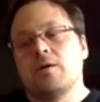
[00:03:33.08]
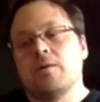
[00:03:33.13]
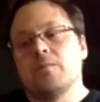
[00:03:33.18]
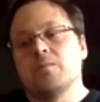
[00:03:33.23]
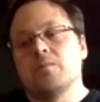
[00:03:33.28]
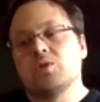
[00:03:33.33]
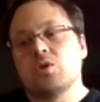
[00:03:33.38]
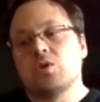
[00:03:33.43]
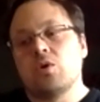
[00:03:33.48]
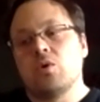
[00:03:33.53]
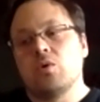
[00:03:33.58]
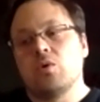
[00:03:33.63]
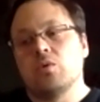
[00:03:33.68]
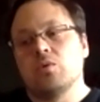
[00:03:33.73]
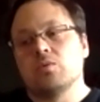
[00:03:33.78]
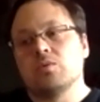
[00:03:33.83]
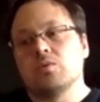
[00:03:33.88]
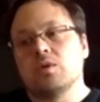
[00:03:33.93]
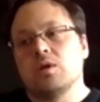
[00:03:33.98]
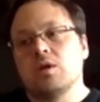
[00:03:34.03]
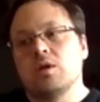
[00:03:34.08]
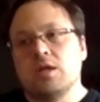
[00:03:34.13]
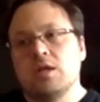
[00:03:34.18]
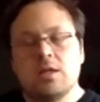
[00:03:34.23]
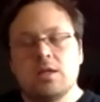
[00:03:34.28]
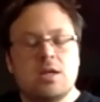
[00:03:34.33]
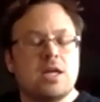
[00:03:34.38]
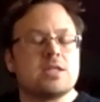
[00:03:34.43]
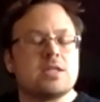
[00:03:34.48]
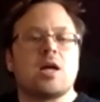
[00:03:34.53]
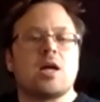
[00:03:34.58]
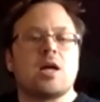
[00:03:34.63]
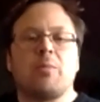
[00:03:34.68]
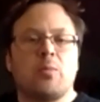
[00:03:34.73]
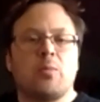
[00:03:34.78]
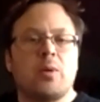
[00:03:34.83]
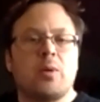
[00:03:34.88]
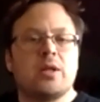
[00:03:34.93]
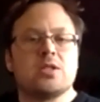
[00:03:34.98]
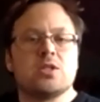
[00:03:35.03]
So in the next couple
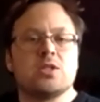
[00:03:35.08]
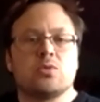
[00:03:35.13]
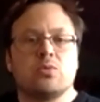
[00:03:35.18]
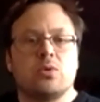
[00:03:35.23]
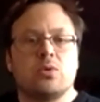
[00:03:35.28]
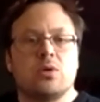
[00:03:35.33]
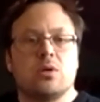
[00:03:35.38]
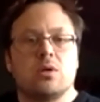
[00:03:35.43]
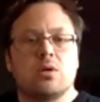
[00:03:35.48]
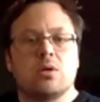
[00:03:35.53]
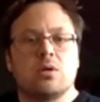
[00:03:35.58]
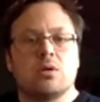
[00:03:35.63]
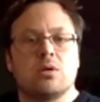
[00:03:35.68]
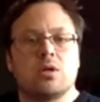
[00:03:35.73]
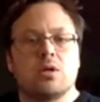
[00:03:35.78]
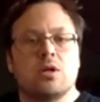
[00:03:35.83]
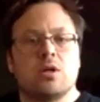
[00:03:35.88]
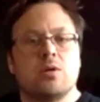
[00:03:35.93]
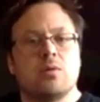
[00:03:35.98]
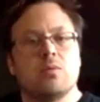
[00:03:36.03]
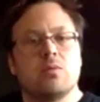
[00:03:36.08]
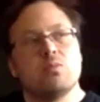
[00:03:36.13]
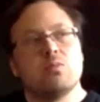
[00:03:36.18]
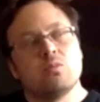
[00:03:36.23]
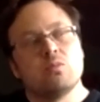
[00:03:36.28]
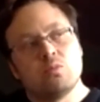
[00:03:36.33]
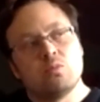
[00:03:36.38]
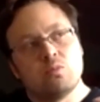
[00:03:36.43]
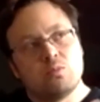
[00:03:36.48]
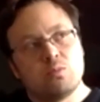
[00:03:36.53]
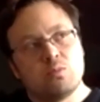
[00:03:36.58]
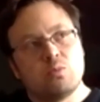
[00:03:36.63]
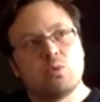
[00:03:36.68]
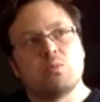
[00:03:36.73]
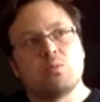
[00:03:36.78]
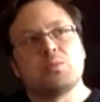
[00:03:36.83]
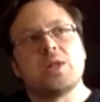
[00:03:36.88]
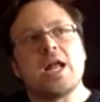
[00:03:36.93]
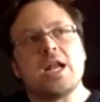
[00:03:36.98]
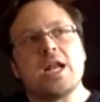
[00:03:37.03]
months, we're
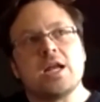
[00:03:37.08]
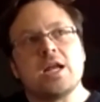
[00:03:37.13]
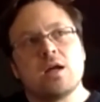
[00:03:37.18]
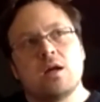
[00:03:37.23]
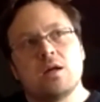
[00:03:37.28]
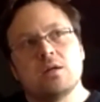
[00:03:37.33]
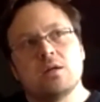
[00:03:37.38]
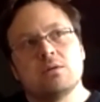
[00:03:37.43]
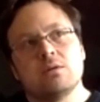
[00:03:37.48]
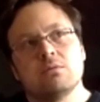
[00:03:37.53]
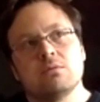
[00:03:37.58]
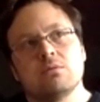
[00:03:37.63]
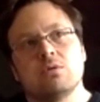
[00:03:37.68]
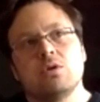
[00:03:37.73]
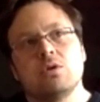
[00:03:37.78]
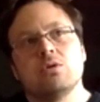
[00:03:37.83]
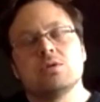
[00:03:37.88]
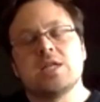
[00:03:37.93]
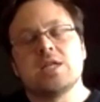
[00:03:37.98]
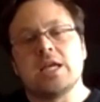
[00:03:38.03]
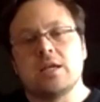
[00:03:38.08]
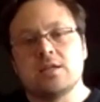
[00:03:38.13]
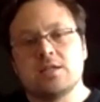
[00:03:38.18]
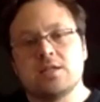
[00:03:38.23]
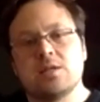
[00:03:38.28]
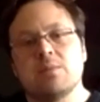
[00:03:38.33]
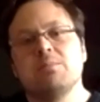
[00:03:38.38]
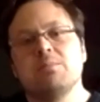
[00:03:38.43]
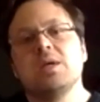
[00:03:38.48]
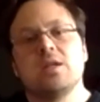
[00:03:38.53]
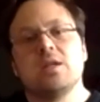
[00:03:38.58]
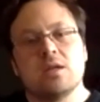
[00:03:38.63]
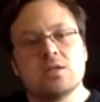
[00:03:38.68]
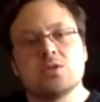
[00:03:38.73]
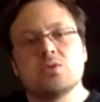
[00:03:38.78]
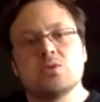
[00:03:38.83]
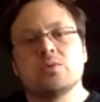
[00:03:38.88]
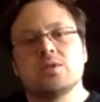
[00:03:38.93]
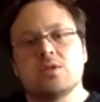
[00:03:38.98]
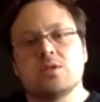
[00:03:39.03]
planning on, taking some
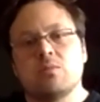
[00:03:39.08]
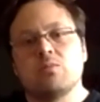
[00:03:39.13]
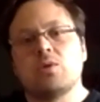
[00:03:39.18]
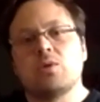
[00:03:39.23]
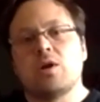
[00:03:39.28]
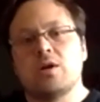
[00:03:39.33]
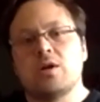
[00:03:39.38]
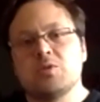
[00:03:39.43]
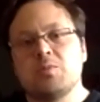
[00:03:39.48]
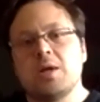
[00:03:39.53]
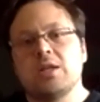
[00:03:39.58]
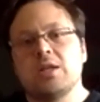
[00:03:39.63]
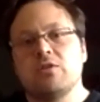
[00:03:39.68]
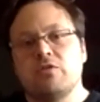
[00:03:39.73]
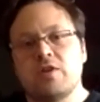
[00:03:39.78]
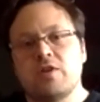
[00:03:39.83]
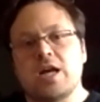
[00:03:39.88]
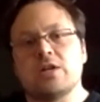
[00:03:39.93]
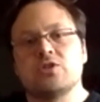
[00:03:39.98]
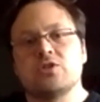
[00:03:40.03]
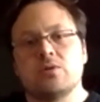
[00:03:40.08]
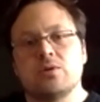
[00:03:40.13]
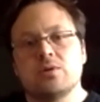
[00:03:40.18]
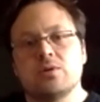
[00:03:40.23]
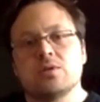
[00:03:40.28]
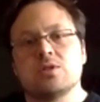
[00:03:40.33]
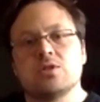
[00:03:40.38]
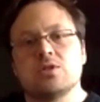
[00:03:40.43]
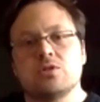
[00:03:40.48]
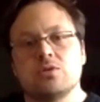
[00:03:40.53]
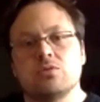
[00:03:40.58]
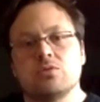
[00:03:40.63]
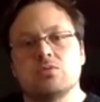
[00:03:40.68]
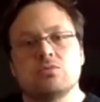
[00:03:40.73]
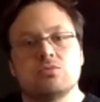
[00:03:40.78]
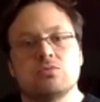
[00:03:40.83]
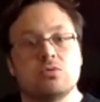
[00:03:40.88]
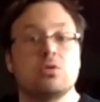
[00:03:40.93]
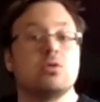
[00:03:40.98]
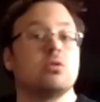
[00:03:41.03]
meetings with some large manufacturers
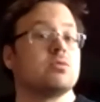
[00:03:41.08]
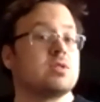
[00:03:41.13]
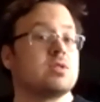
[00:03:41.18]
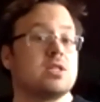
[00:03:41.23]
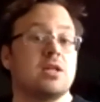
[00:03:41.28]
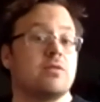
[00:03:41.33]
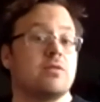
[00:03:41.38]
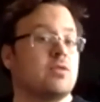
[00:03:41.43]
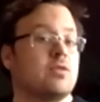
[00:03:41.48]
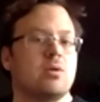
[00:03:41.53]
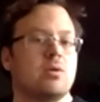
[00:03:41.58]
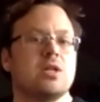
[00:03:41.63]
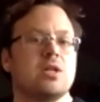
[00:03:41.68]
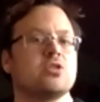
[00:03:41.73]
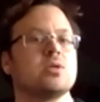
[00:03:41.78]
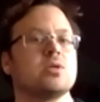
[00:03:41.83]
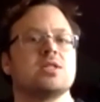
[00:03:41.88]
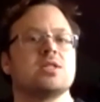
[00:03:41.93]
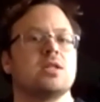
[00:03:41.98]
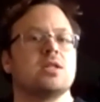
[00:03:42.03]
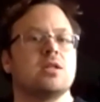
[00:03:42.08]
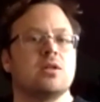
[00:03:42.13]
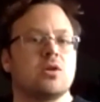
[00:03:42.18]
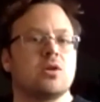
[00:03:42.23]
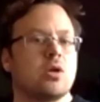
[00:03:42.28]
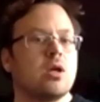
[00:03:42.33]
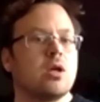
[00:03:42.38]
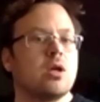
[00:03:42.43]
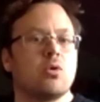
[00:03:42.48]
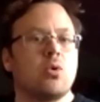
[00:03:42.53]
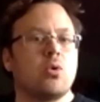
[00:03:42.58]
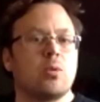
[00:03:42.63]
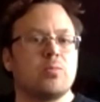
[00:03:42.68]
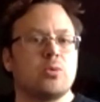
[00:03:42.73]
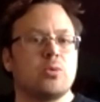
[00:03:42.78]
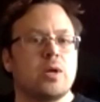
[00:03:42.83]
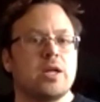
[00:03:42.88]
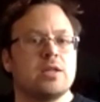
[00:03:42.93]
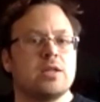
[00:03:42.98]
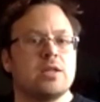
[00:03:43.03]
to, see if they're interested in
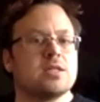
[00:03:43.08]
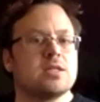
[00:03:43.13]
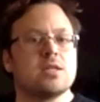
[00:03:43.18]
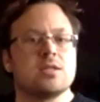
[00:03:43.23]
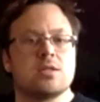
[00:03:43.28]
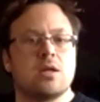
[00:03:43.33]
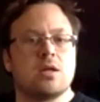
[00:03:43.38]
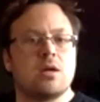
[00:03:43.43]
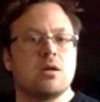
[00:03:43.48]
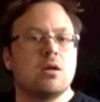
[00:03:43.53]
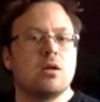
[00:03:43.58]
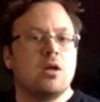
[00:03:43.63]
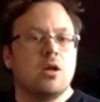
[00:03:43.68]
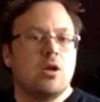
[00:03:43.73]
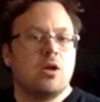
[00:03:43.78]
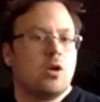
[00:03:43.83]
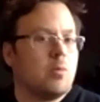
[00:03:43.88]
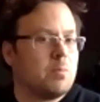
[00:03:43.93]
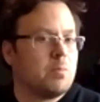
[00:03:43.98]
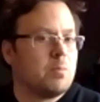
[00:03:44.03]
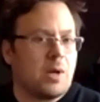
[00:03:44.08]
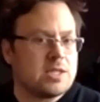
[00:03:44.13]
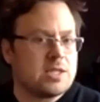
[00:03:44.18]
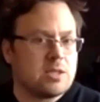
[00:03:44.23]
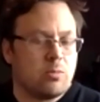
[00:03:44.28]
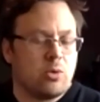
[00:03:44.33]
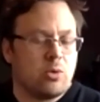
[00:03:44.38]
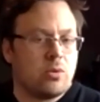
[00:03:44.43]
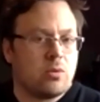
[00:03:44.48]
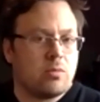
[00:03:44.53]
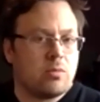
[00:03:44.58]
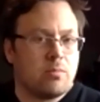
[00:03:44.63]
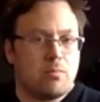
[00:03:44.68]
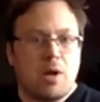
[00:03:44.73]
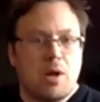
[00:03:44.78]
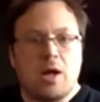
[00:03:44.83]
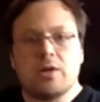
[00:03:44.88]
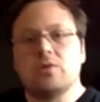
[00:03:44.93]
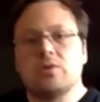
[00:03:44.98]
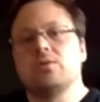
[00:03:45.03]
incorporating this as a possible
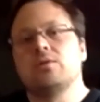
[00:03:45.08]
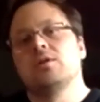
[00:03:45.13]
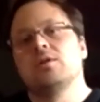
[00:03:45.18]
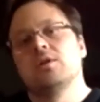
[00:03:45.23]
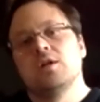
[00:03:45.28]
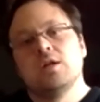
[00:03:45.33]
model